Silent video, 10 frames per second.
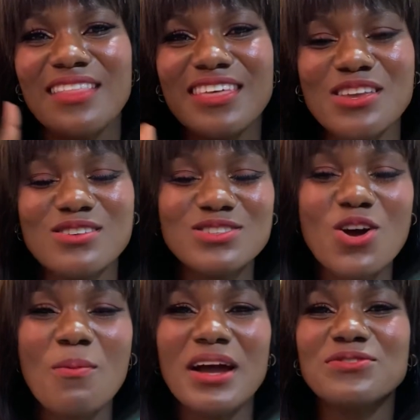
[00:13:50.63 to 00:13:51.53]
Thank you
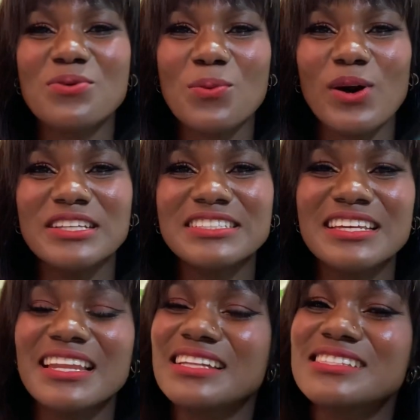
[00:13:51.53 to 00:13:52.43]
so much for
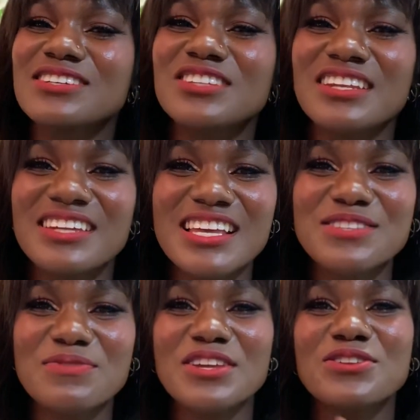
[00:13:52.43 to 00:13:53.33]
watching. Until the
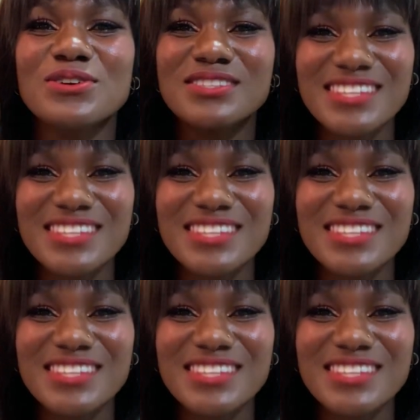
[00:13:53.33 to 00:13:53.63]
next video,